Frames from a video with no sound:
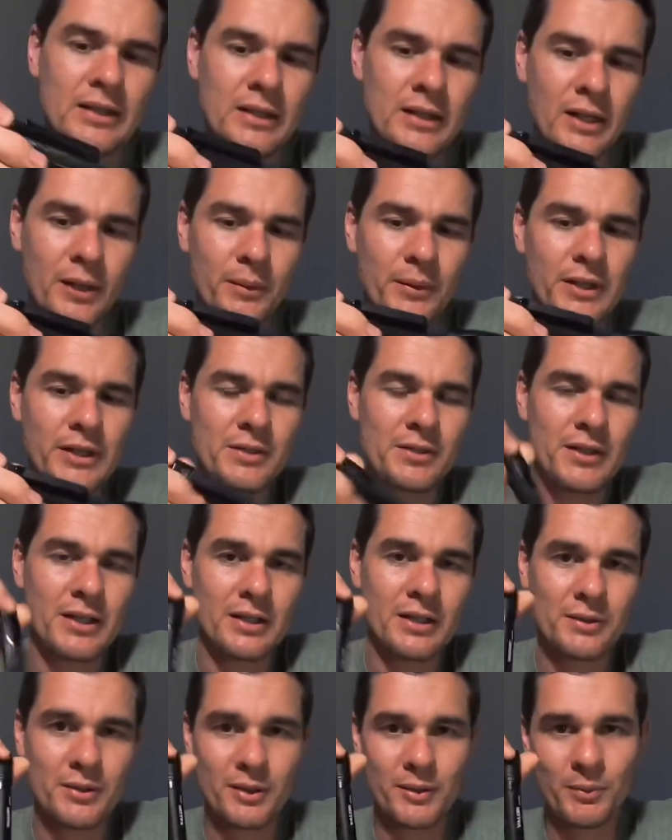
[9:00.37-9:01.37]
Now we need to
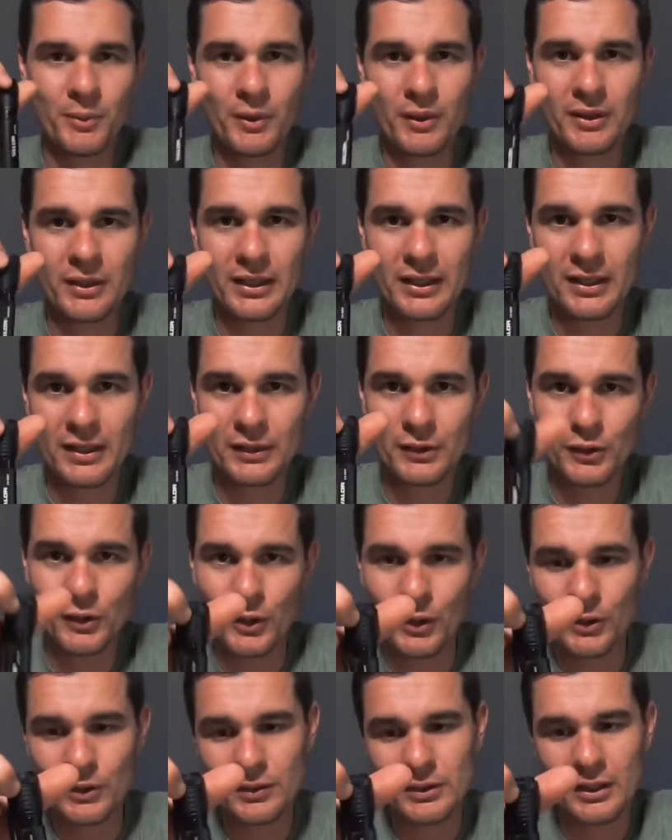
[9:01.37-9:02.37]
get to the part that I
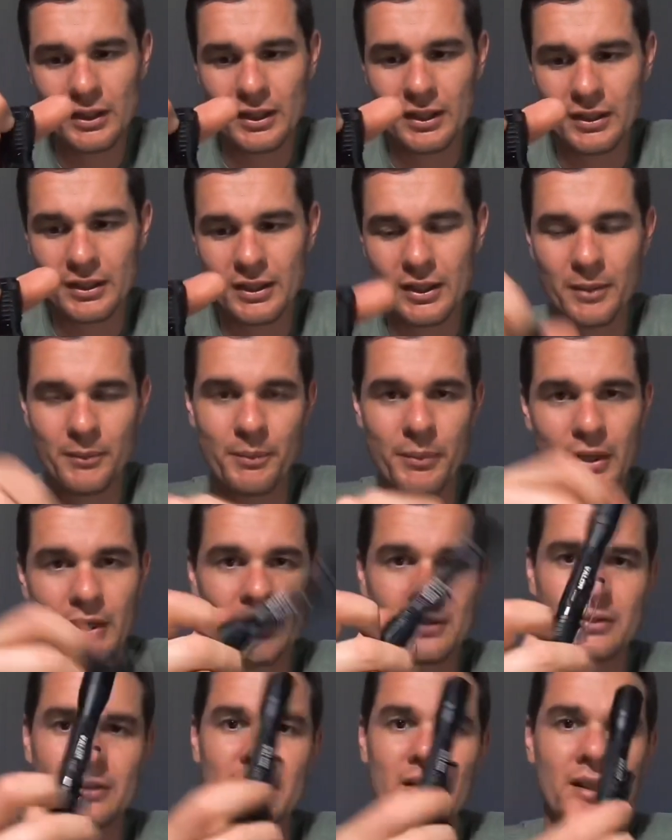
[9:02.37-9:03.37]
don't like
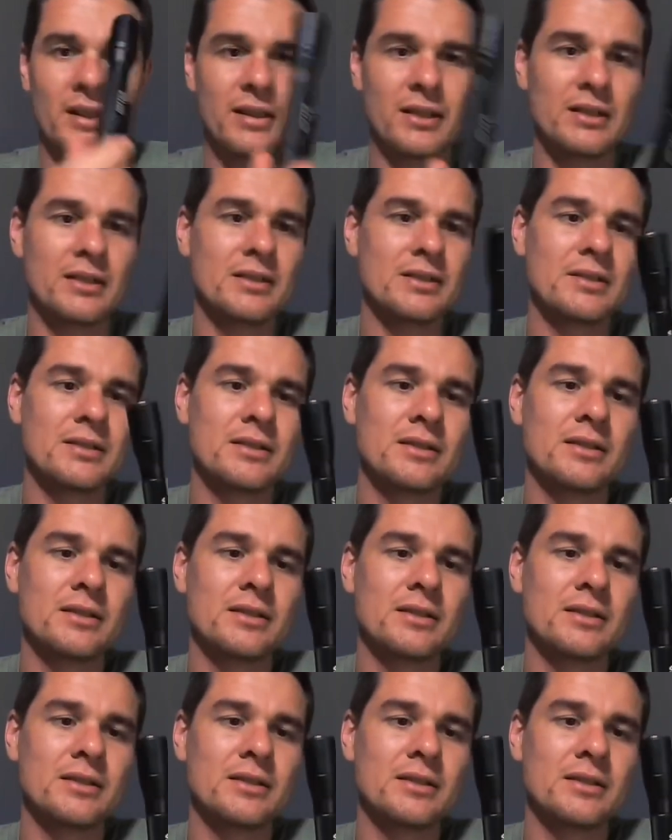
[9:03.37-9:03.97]
about this